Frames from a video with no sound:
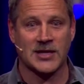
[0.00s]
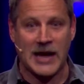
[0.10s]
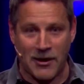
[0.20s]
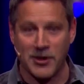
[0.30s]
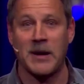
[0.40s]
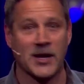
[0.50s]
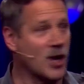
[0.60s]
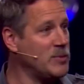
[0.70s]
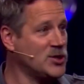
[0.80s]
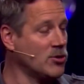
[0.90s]
I said, how can
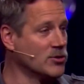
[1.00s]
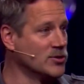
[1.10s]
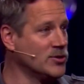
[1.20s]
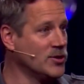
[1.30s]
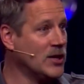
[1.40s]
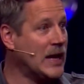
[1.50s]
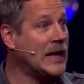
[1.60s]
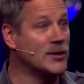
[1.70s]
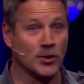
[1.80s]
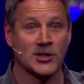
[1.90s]
my car be totaled?
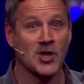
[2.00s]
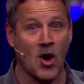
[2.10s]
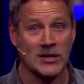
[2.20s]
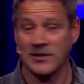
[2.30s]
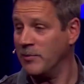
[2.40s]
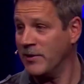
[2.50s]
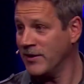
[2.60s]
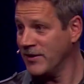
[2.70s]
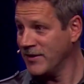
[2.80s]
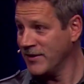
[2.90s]
It looks awesome.